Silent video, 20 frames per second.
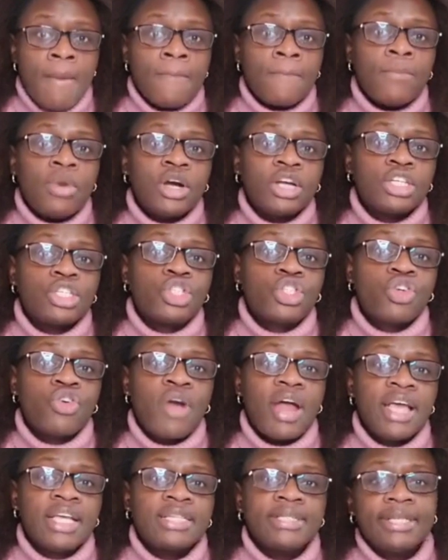
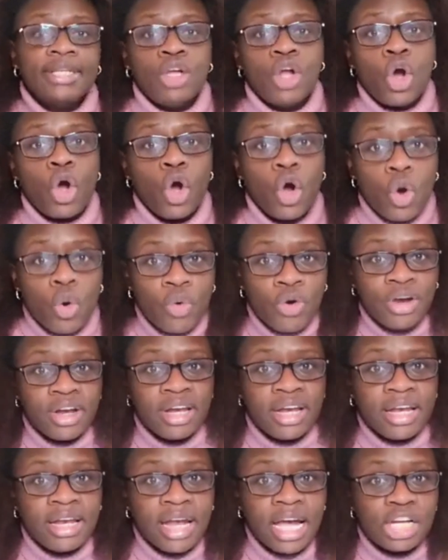Moisturizing
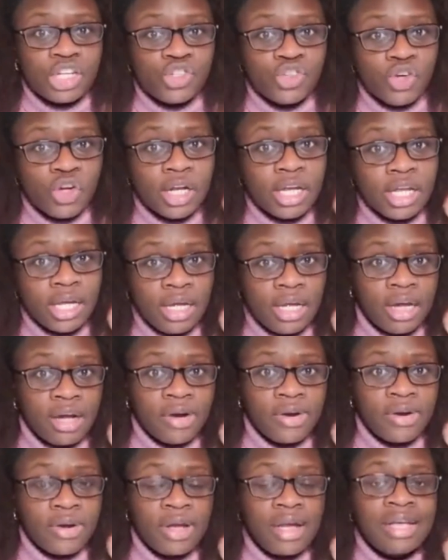our natural
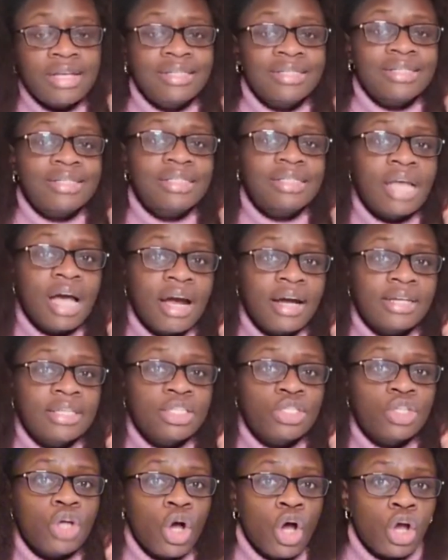hair
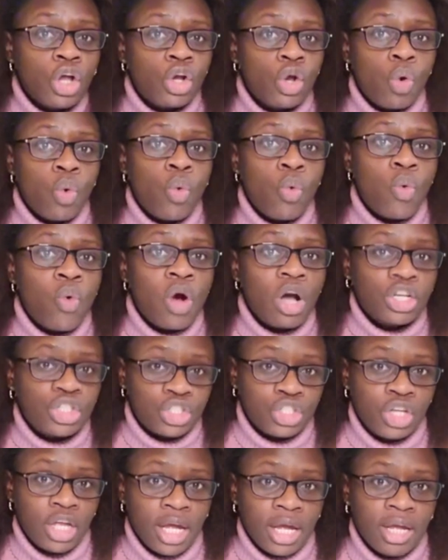starts on
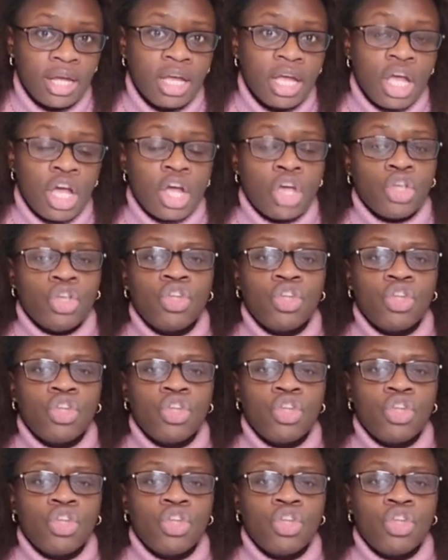wash day.